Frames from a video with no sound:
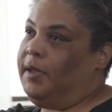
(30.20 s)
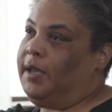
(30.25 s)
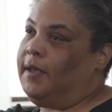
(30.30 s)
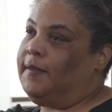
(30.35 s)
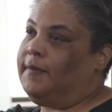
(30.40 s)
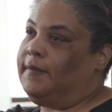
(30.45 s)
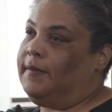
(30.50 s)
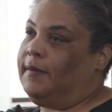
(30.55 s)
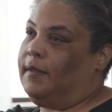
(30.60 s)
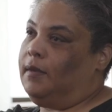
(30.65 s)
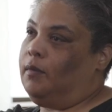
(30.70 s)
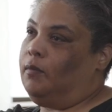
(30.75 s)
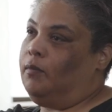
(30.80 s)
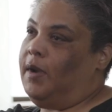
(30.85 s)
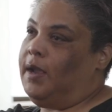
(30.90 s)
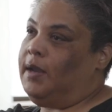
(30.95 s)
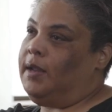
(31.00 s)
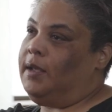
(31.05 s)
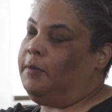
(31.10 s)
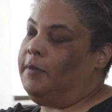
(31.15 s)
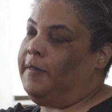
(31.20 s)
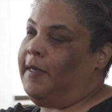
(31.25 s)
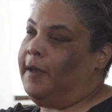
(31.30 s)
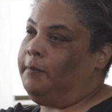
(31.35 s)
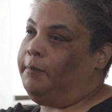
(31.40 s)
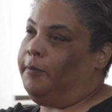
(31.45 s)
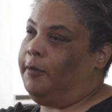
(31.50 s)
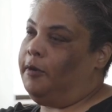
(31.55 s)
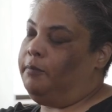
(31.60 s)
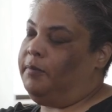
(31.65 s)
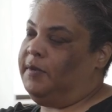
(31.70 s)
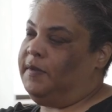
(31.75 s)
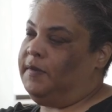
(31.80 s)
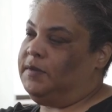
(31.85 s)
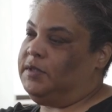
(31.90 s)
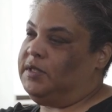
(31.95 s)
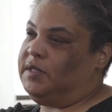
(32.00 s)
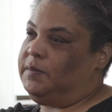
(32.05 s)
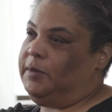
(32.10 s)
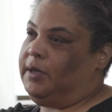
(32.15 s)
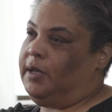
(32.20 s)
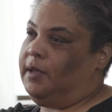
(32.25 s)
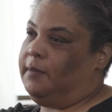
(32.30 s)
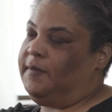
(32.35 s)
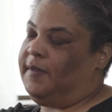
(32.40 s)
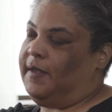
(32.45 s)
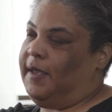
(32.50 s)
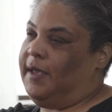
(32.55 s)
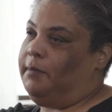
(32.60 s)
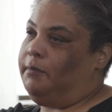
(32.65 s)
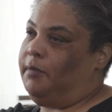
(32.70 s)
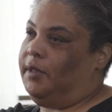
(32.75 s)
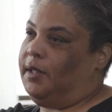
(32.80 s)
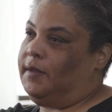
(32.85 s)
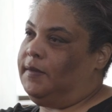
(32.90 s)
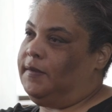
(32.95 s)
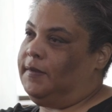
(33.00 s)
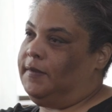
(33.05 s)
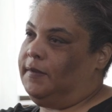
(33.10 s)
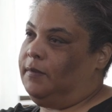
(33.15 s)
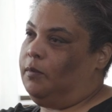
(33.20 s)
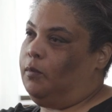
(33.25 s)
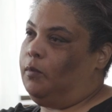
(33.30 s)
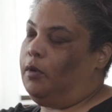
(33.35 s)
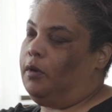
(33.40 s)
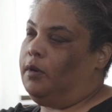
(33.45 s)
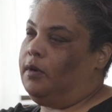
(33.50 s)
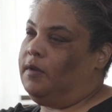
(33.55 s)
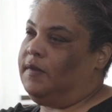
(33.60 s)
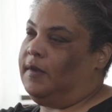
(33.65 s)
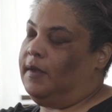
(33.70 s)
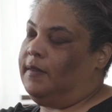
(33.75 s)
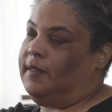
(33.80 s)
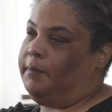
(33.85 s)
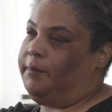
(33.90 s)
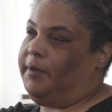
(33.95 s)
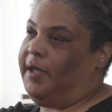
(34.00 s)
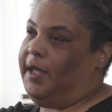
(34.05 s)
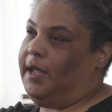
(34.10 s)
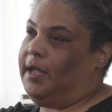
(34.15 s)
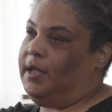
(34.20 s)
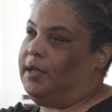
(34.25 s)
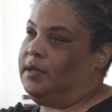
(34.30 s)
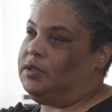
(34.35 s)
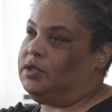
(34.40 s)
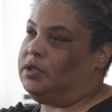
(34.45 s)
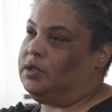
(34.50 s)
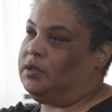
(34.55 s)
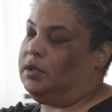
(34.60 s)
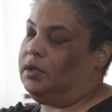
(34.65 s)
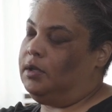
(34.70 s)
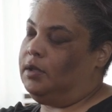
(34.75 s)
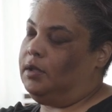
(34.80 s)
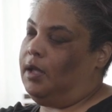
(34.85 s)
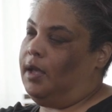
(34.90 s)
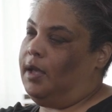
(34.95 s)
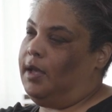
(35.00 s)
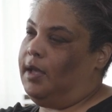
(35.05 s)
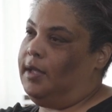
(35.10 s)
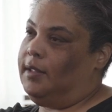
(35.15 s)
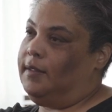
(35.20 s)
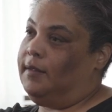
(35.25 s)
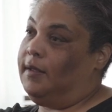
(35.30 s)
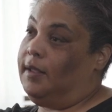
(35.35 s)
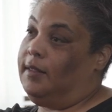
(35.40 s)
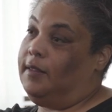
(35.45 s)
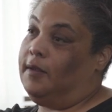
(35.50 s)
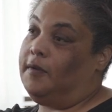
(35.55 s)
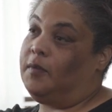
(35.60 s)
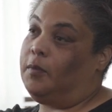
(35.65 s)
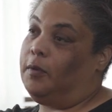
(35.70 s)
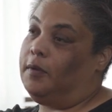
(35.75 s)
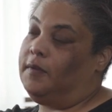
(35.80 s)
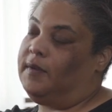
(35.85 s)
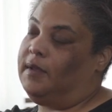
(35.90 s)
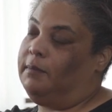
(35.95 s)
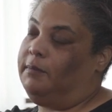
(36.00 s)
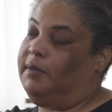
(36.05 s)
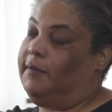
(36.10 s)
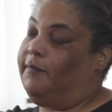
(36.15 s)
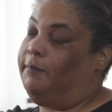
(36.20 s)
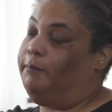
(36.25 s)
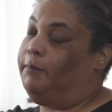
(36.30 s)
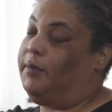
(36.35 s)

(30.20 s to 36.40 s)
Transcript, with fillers: because writing without purpose just becomes aimless. Words on the page, and, and those words can be